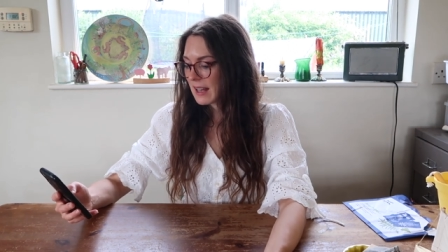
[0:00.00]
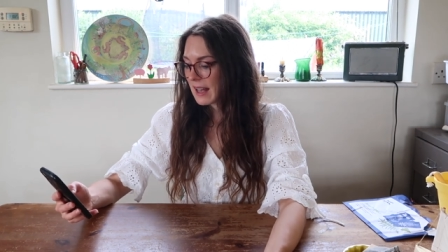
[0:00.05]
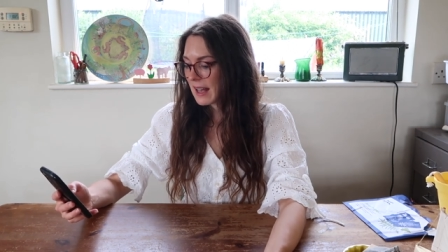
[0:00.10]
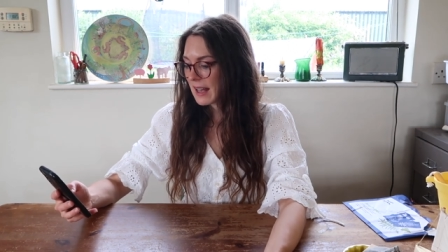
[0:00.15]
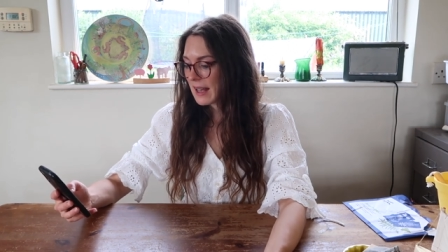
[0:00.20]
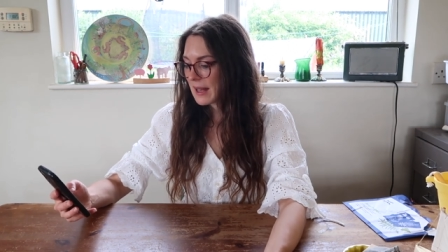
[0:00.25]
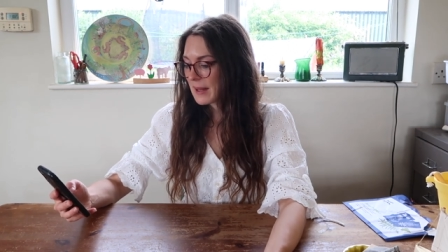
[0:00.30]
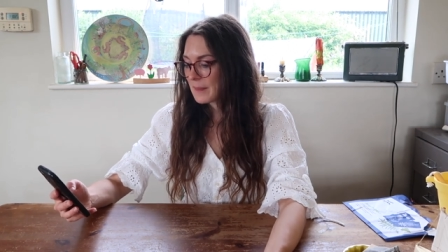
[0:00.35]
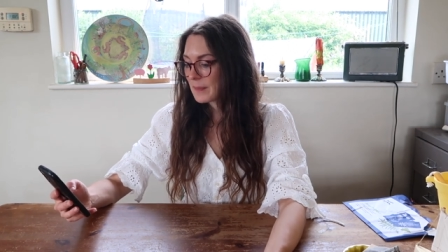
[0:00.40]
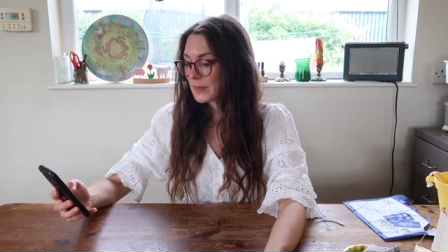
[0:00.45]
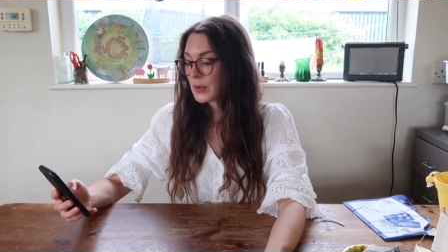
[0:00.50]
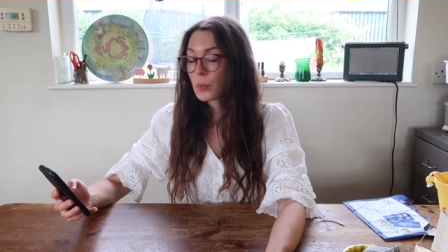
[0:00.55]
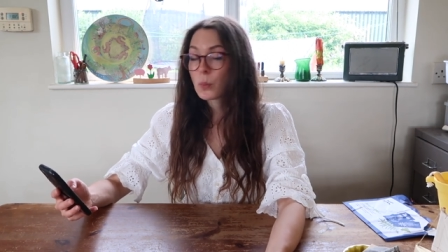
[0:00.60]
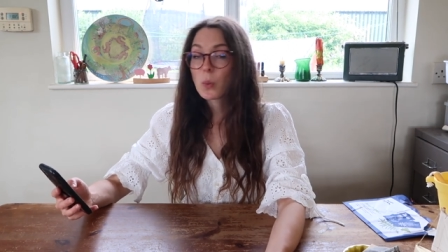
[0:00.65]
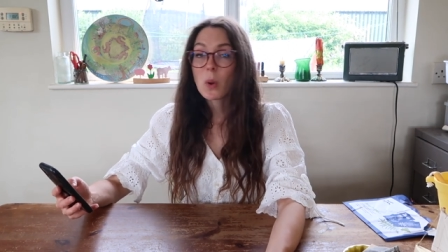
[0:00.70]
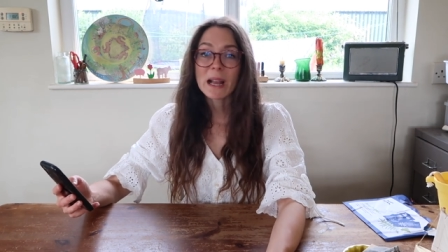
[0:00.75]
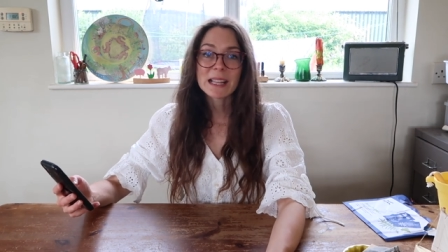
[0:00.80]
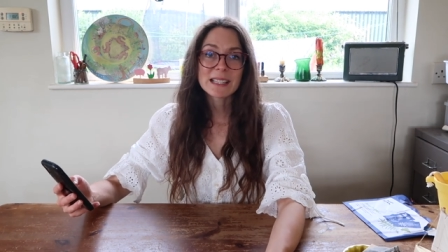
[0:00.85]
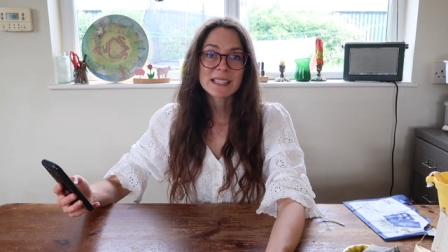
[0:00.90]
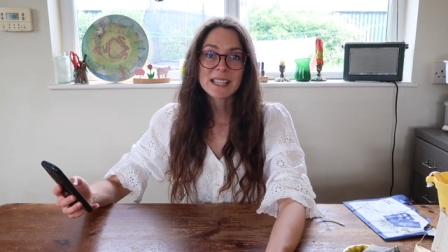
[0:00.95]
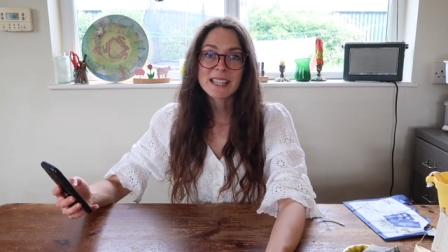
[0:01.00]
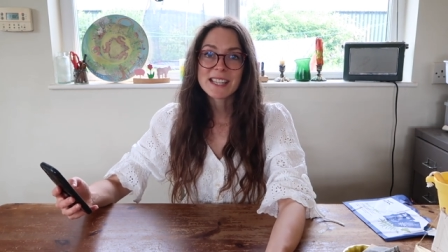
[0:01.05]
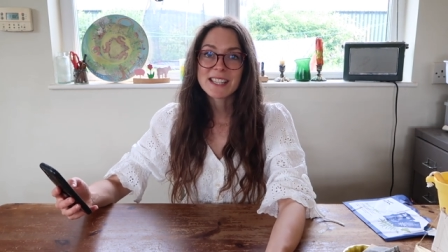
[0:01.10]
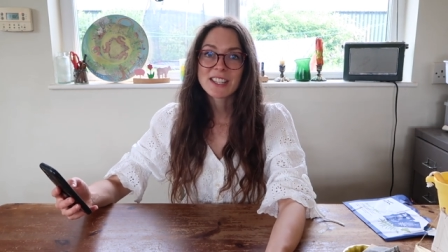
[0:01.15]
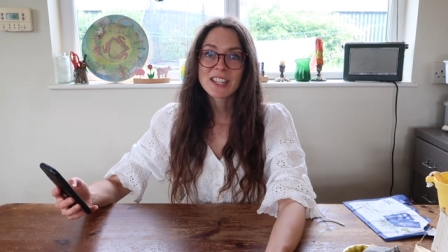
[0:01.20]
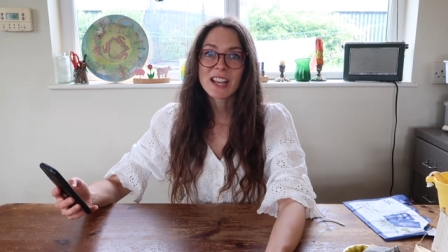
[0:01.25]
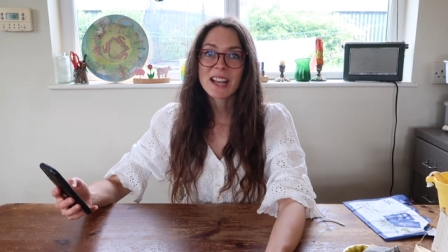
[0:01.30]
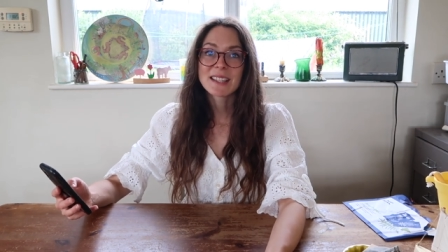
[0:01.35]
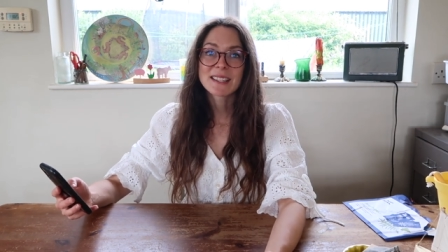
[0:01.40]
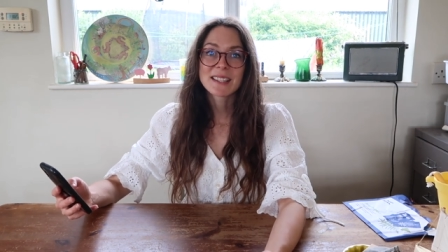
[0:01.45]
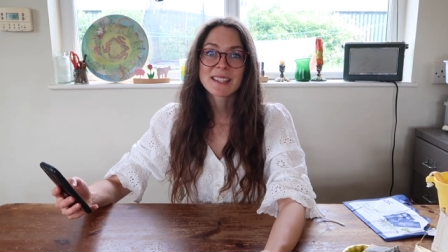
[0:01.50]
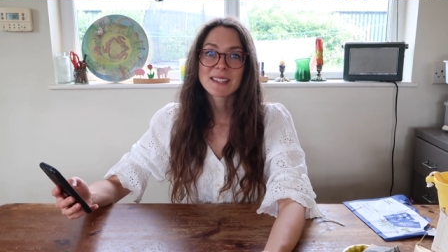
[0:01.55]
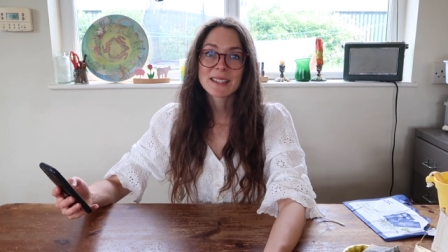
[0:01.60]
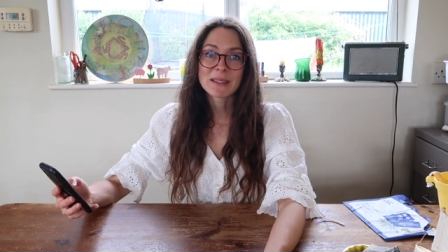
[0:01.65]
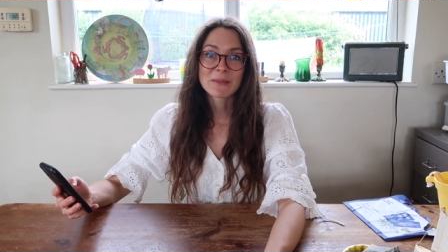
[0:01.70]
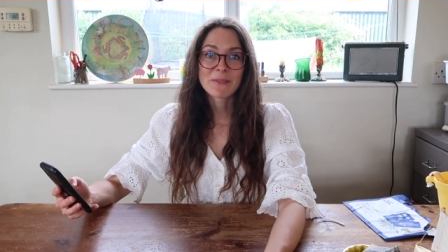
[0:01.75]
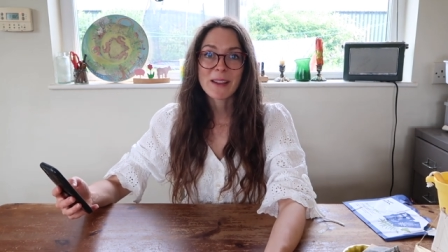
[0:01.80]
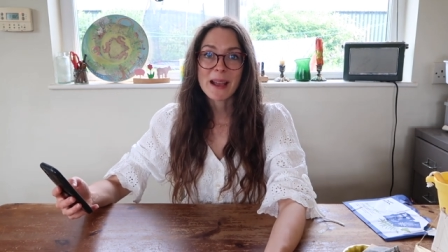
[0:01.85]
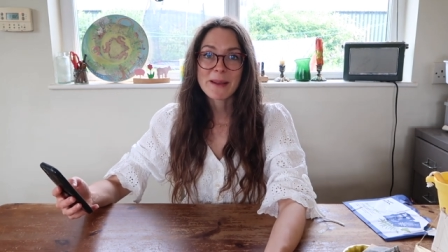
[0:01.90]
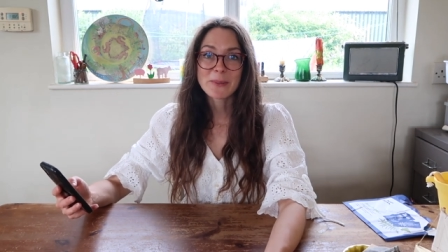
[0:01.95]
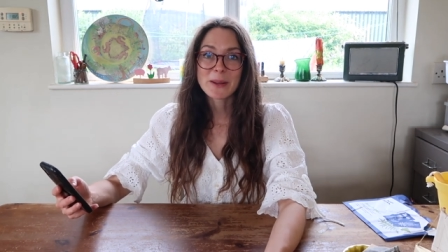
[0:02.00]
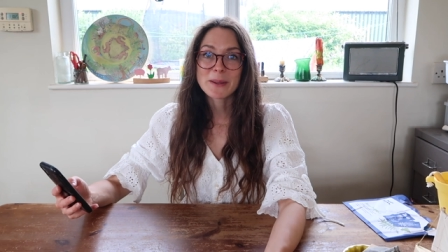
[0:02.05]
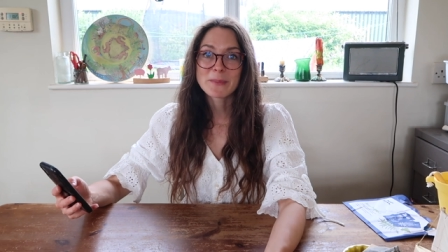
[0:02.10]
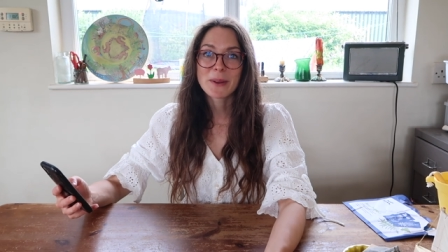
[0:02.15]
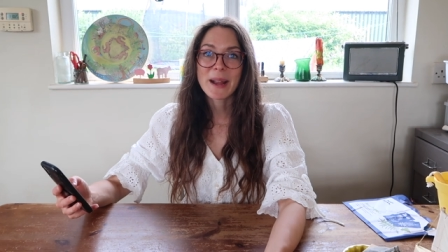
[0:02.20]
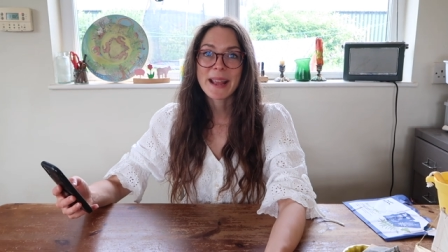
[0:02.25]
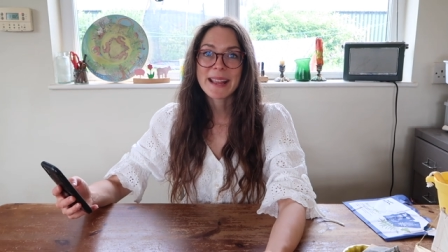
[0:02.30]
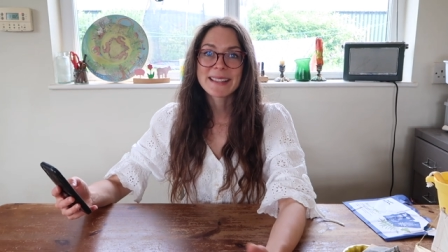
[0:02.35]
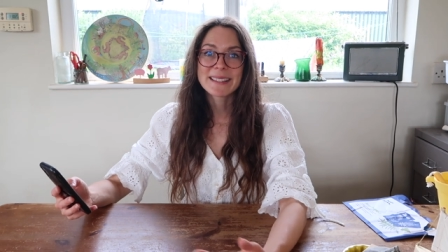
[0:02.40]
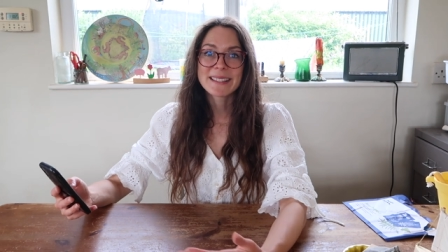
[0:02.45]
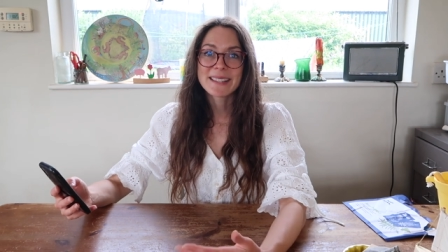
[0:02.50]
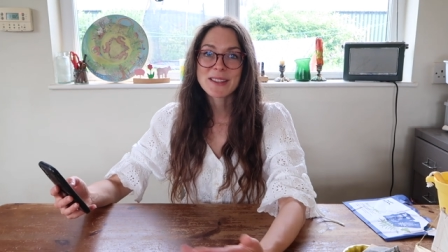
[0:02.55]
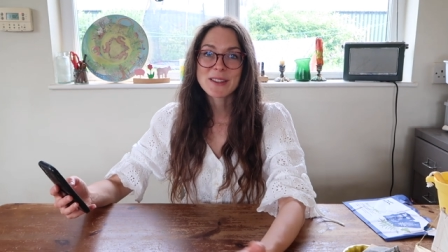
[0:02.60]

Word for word: Um, white t-shirts and some fabric paints